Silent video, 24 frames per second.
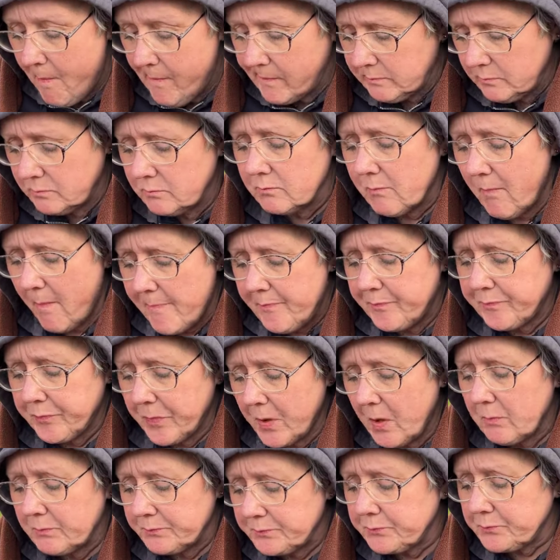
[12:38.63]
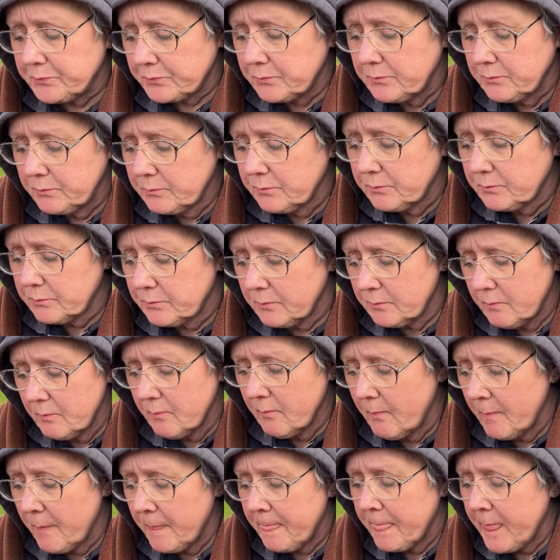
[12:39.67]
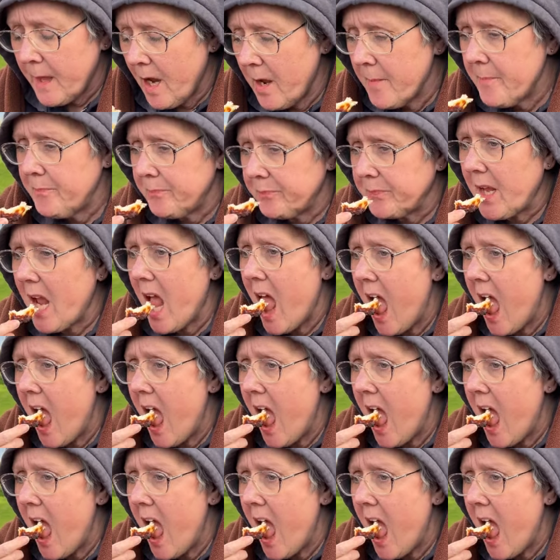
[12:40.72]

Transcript: Mm. It's crispy. Mm.